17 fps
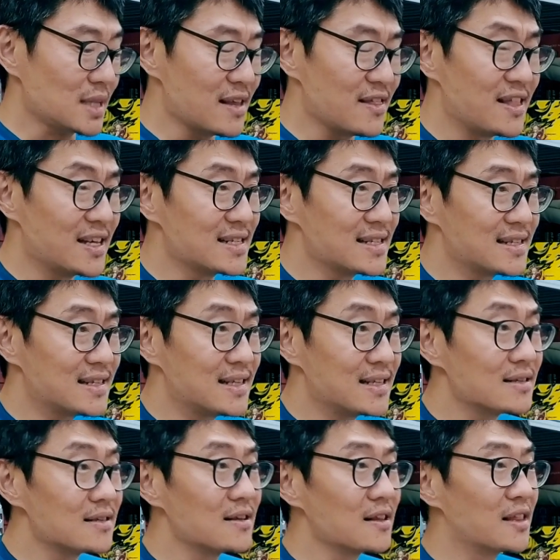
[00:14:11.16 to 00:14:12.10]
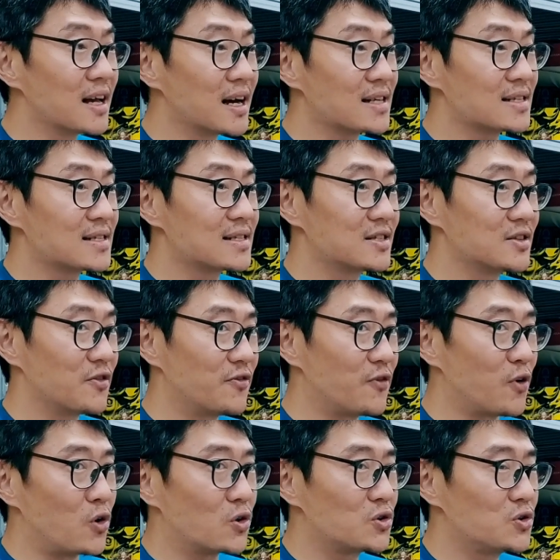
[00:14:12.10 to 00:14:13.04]
This still does
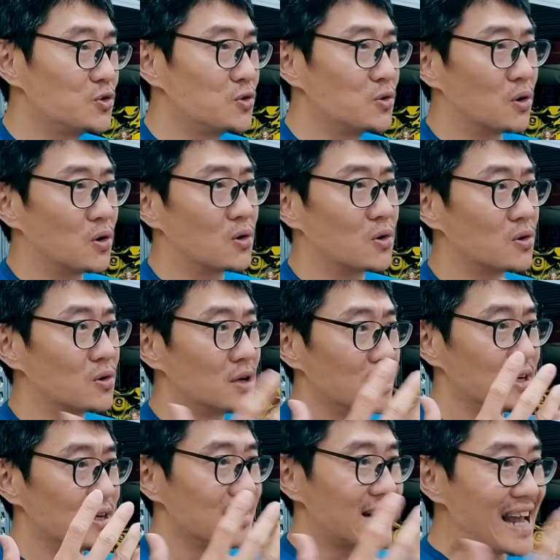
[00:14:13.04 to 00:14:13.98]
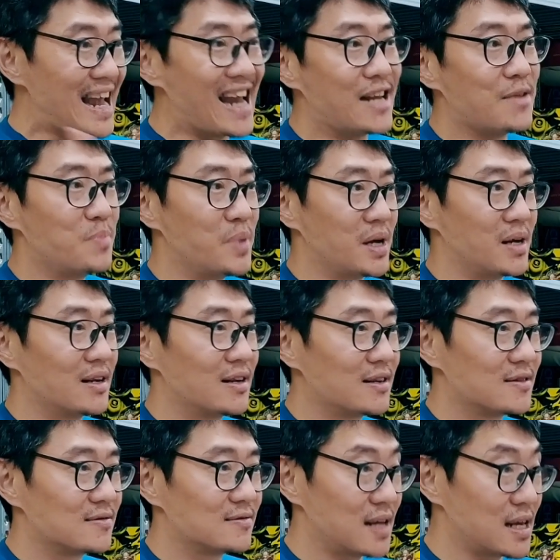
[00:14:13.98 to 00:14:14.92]
420 8-bit.
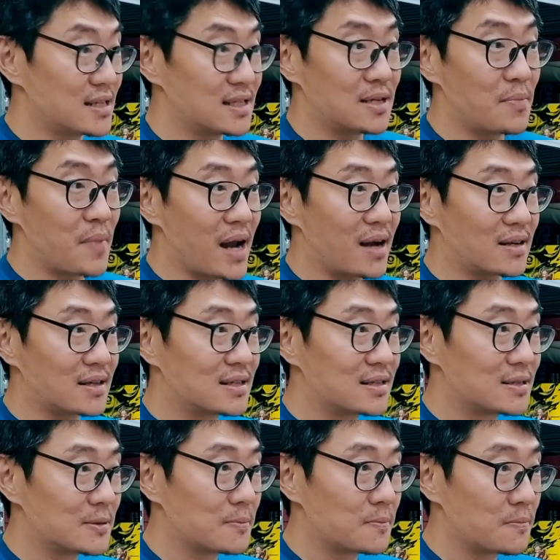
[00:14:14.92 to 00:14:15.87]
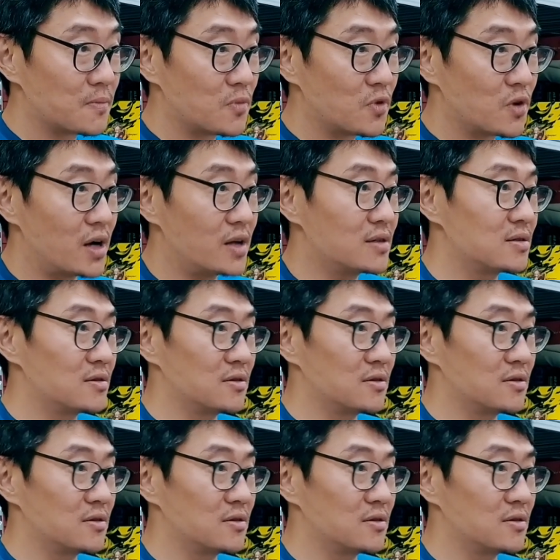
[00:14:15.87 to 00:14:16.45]
That's the max, right?